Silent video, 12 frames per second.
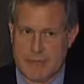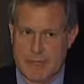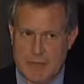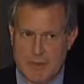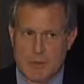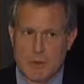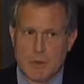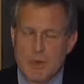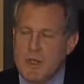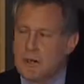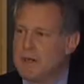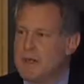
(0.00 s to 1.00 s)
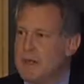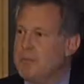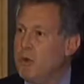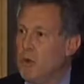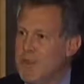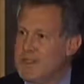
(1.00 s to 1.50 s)
Okay? So we are
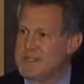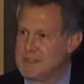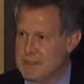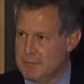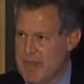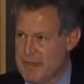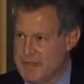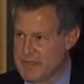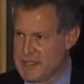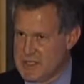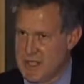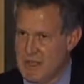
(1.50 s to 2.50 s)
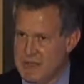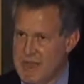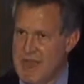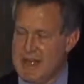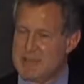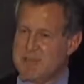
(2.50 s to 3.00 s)
being poisoned by this stuff,
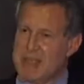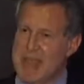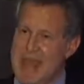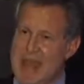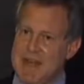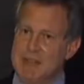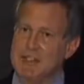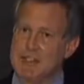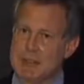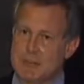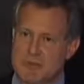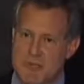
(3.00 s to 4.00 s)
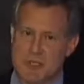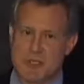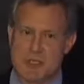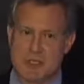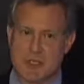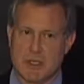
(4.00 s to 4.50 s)
and it's been added
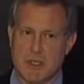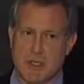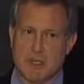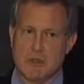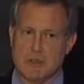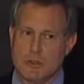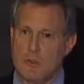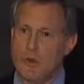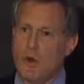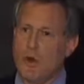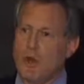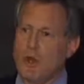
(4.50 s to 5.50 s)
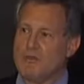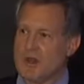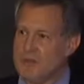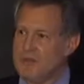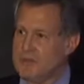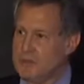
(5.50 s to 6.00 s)
surreptitiously to all of
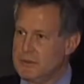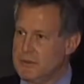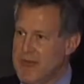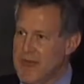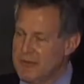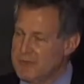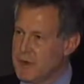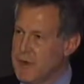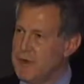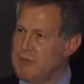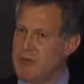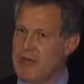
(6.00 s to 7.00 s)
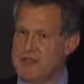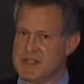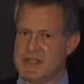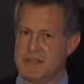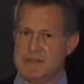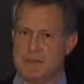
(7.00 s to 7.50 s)
our food, every
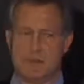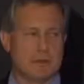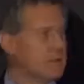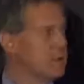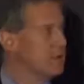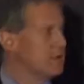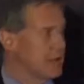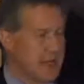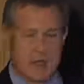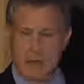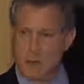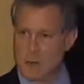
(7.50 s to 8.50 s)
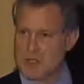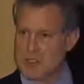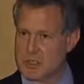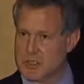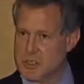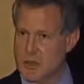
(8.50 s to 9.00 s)
processed food. Okay? And the
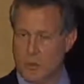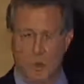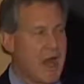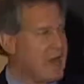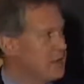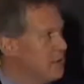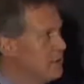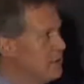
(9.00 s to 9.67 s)
question is, why?